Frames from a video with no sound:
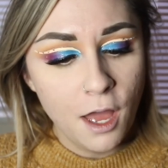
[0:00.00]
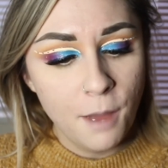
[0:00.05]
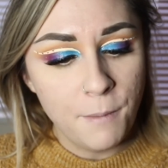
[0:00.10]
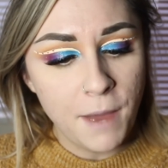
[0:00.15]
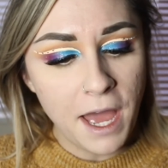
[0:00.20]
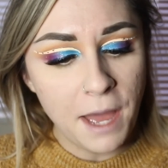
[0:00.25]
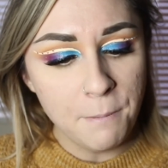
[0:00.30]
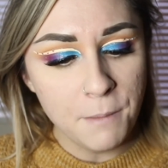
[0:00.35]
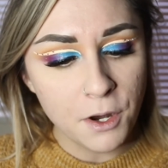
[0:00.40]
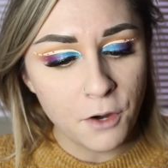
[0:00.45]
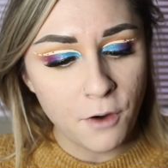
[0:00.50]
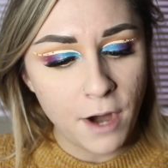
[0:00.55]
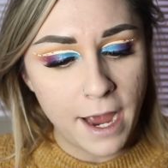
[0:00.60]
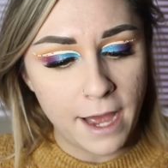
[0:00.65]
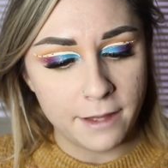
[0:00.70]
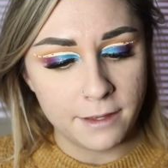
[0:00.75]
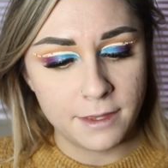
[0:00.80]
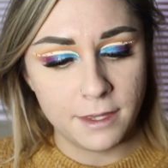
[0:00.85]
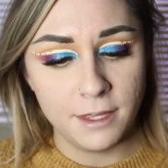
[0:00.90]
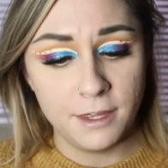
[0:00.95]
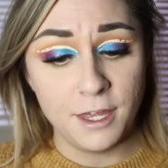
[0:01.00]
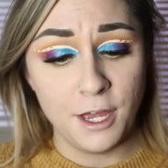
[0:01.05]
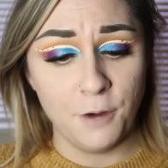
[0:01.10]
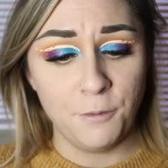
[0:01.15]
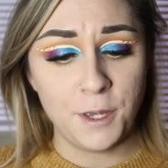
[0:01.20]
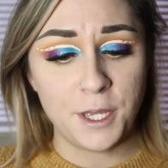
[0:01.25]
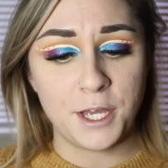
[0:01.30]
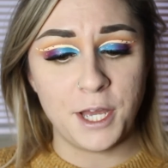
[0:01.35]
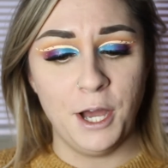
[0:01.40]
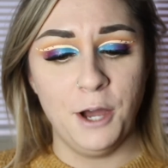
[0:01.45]
Pat McGrath, there
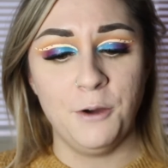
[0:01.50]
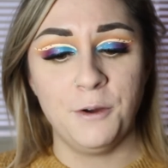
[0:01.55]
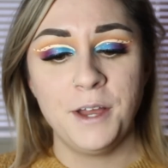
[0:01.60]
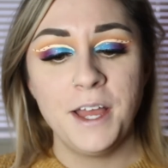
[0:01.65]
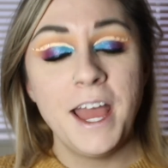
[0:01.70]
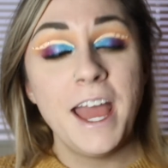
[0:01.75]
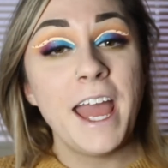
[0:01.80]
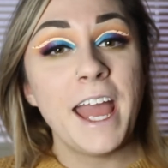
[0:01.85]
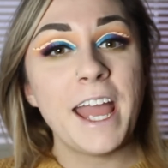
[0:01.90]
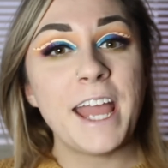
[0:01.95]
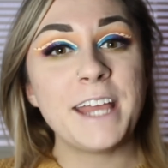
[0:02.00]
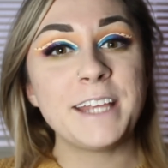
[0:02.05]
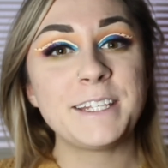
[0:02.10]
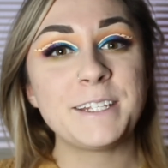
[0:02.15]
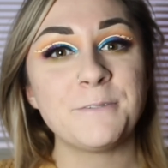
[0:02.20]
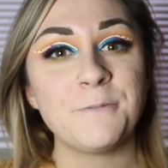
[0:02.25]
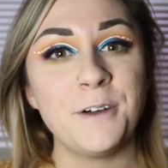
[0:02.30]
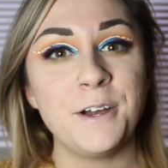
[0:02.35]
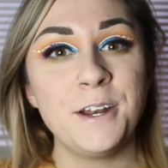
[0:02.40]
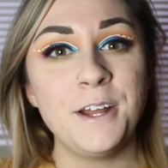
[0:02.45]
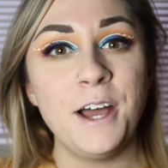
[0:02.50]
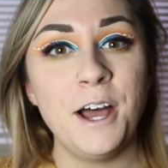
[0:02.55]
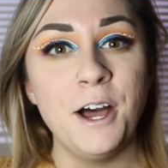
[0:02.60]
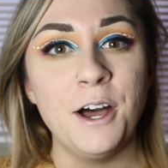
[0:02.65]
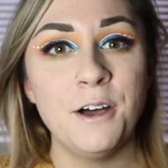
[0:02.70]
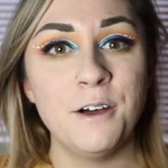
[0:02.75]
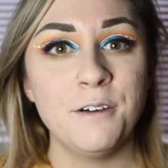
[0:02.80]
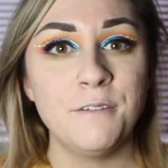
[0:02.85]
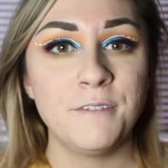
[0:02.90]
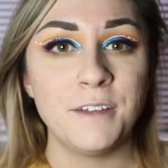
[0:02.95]
we go. It's one
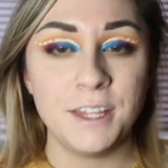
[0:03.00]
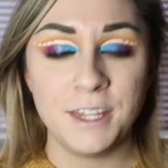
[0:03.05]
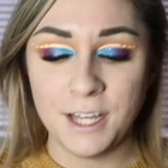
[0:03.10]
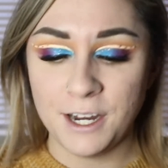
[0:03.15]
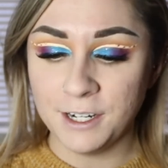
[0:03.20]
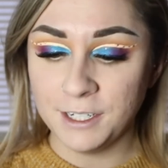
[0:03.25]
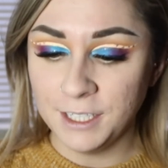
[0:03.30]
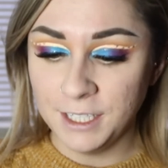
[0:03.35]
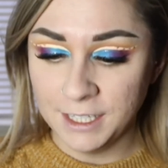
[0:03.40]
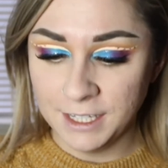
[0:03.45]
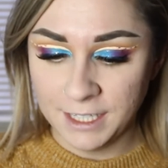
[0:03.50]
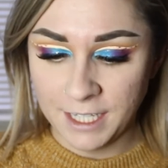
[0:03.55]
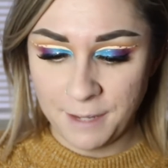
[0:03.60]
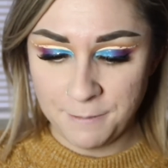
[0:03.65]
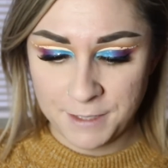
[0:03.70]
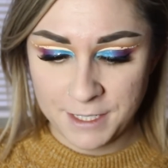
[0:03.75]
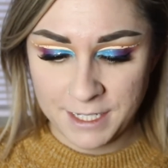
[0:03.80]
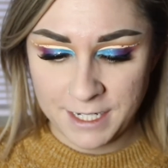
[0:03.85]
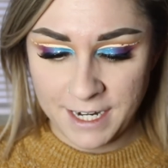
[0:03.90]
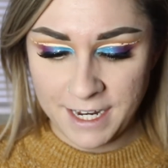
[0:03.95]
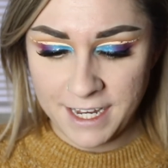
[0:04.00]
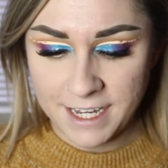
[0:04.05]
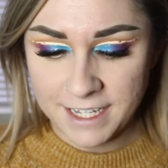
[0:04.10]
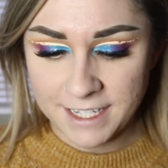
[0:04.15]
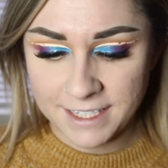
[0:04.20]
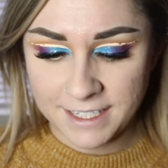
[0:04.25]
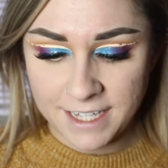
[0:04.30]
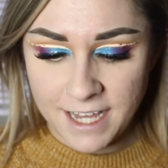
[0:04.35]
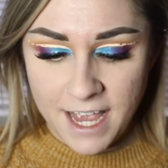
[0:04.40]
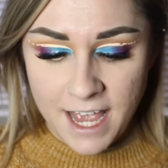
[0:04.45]
of their
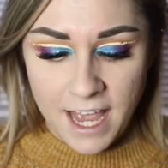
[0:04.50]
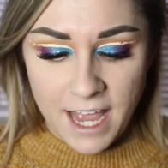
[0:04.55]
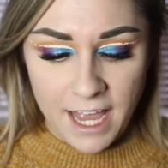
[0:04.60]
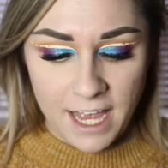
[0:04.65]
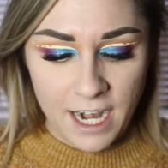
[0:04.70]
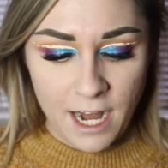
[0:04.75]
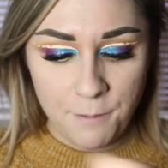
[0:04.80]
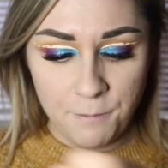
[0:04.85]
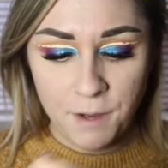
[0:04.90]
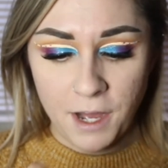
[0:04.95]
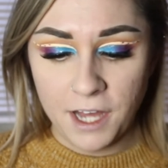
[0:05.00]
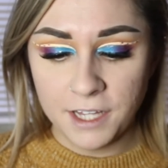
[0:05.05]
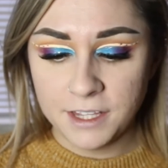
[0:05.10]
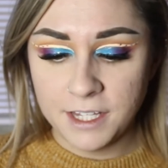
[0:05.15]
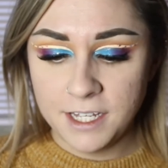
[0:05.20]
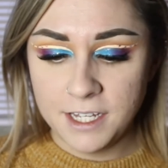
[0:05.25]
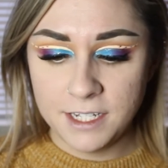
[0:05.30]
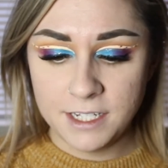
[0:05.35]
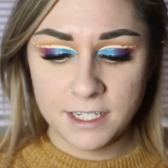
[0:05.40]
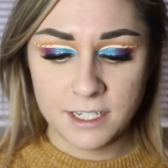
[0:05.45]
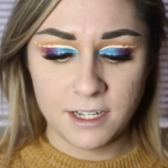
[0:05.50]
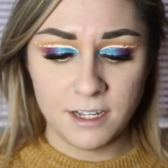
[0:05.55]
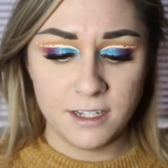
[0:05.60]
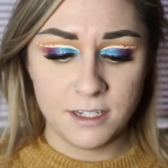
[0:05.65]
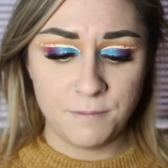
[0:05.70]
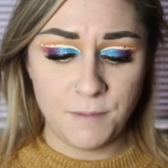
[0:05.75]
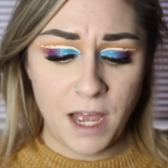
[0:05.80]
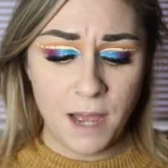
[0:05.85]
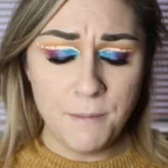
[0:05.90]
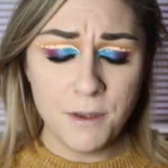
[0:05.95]
lipsticks, and I bought this
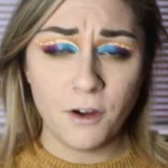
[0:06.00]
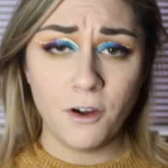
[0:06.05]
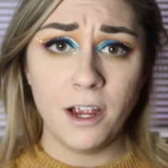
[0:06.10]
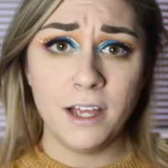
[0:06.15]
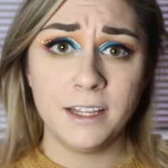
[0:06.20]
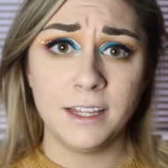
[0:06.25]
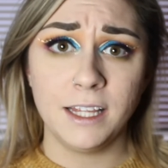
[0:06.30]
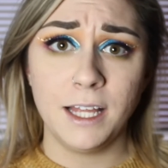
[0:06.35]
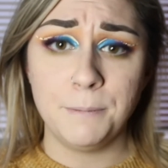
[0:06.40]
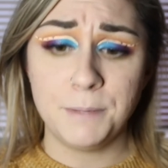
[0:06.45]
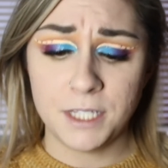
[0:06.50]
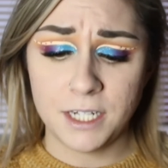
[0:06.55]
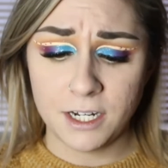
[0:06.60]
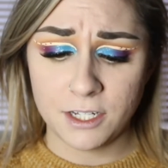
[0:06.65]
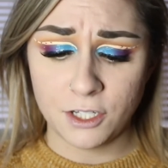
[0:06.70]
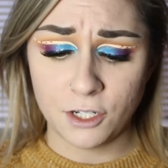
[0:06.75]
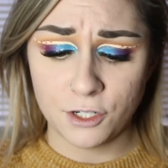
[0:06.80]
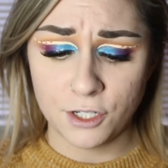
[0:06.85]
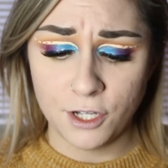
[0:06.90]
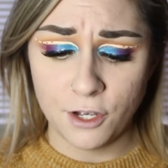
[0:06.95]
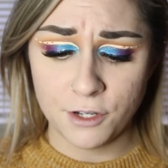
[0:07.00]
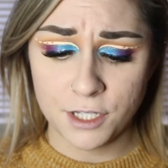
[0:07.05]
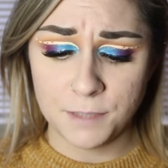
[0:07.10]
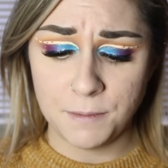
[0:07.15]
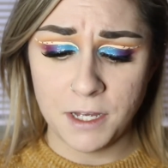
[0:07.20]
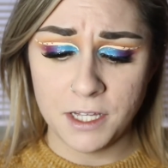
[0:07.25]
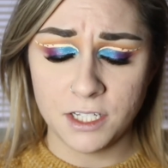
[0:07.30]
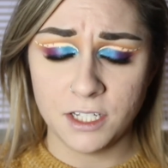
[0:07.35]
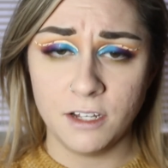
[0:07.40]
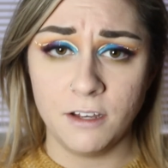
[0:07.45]
because Pat McGrath lipsticks are so
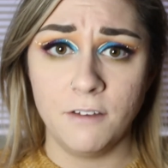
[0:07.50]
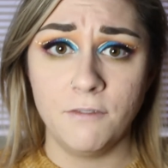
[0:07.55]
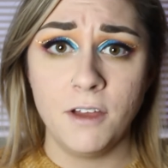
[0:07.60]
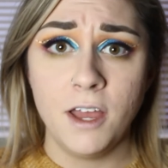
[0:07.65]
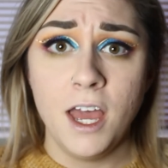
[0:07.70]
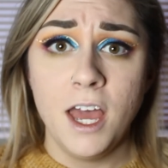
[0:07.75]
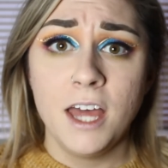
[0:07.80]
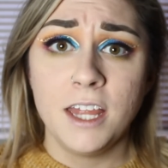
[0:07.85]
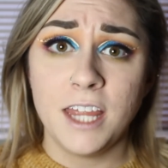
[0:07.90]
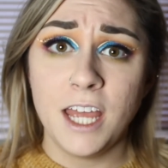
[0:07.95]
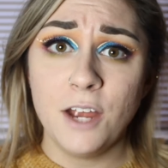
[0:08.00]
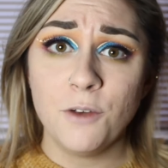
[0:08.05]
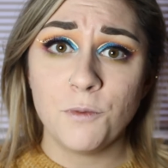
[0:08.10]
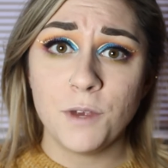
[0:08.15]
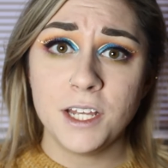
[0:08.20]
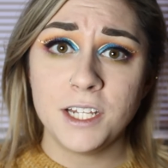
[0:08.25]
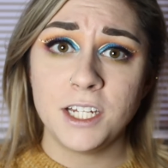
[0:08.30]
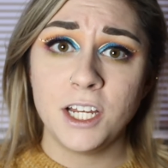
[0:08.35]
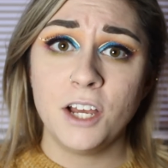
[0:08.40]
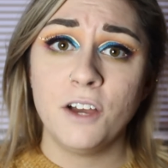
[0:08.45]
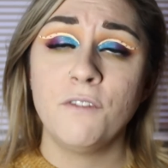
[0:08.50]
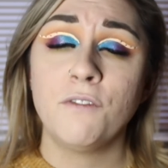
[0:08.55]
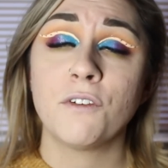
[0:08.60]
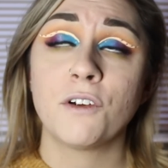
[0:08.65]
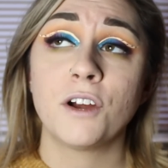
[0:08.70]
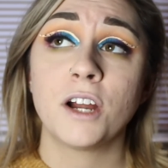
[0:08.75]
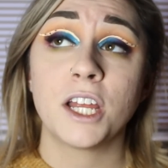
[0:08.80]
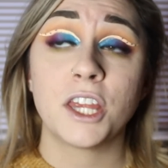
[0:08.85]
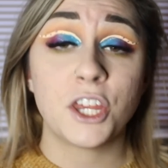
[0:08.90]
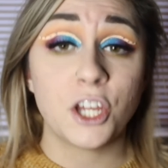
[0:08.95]
expensive. They retail
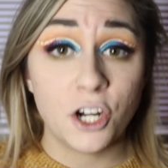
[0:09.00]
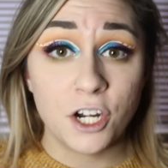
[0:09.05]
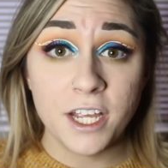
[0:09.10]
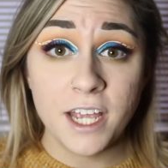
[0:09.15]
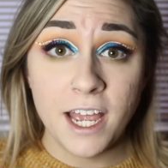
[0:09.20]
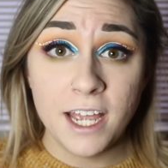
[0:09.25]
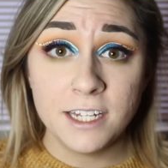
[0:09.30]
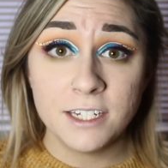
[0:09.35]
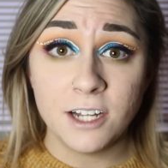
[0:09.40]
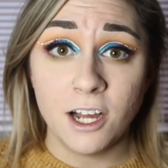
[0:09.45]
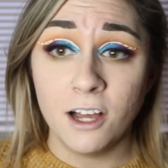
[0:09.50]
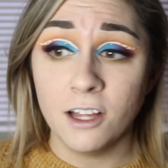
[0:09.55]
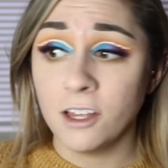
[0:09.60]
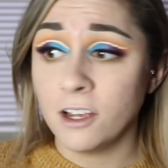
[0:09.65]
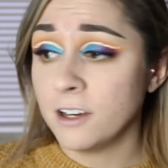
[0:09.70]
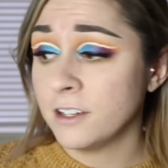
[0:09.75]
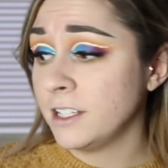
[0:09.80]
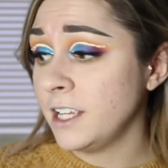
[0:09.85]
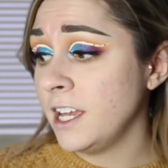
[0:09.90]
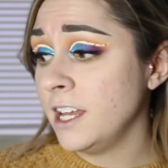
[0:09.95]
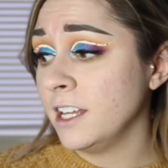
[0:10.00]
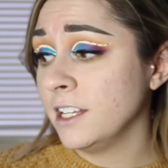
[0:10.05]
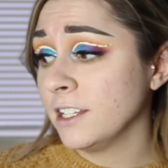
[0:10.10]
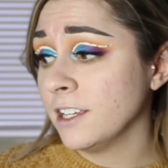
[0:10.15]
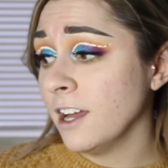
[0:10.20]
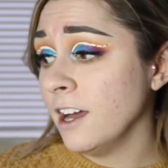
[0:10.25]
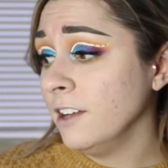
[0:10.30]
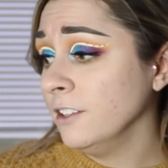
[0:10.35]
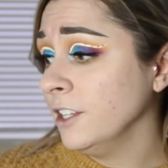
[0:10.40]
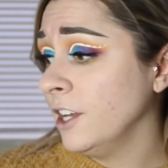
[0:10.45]
for $38, and
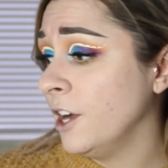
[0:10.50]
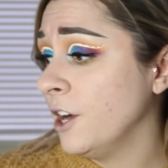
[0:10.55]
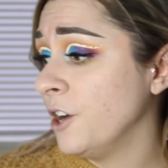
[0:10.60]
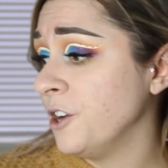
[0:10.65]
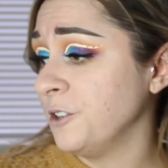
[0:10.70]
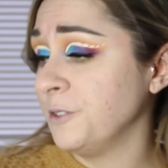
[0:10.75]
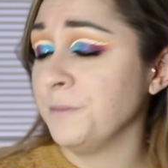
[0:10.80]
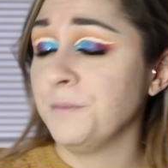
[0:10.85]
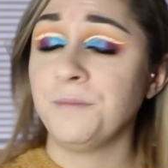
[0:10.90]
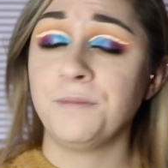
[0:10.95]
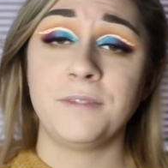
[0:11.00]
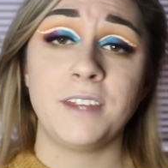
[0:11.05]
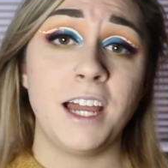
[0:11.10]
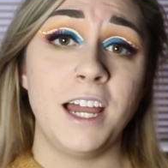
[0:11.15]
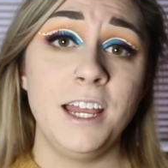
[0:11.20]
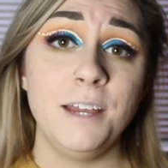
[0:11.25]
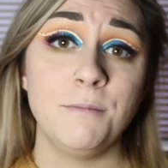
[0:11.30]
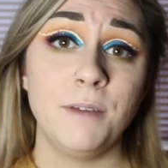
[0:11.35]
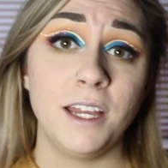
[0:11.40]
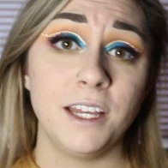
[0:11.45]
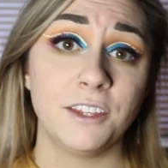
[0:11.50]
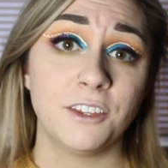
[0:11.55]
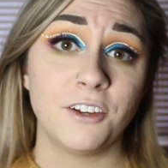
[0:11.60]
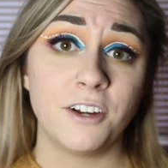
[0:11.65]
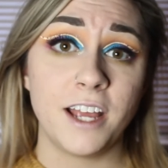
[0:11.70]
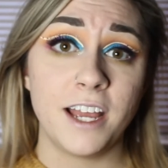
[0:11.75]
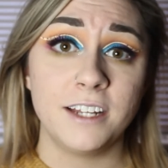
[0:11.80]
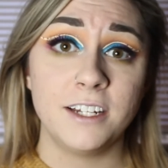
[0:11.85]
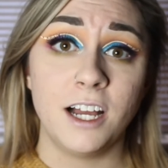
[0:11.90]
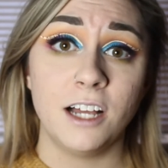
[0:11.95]
y'all know I ain't paying
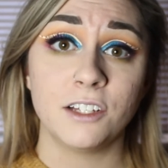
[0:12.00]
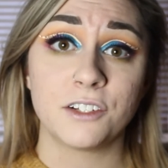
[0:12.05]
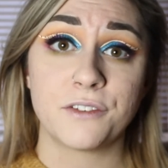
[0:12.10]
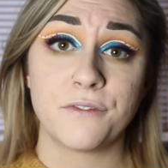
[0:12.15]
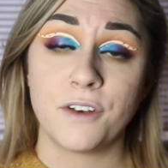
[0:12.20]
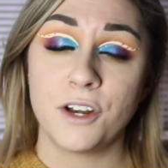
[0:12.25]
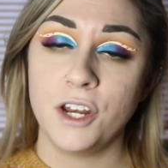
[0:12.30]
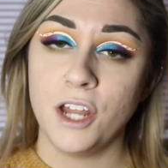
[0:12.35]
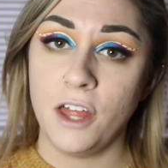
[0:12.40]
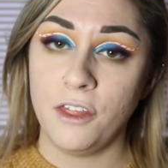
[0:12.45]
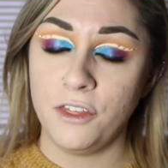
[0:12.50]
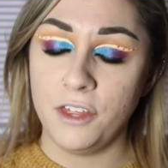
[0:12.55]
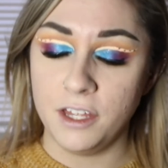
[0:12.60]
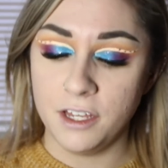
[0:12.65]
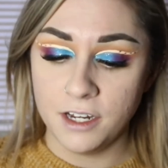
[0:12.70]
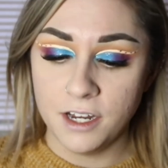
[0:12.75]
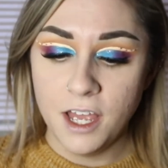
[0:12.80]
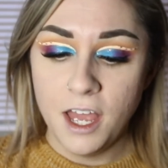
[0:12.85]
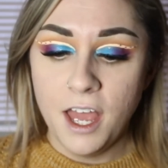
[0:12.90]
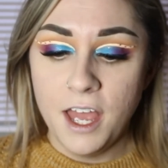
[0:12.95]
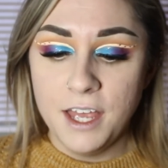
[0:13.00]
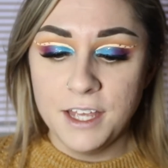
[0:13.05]
$38 for nothing.